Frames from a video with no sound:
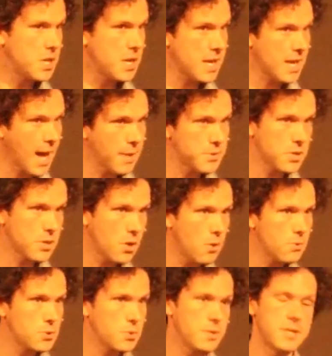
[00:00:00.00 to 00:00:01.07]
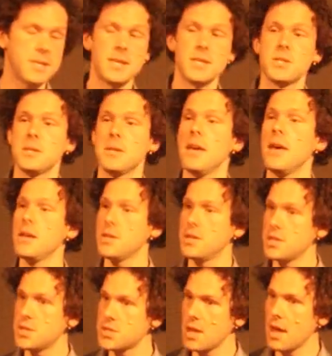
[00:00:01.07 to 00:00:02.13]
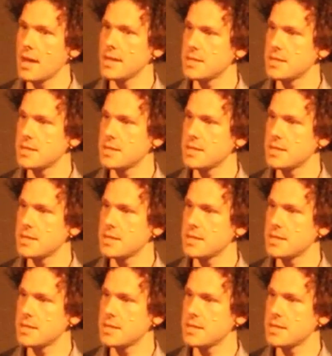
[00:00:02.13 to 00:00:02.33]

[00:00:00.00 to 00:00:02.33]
and a countercultural decision to decide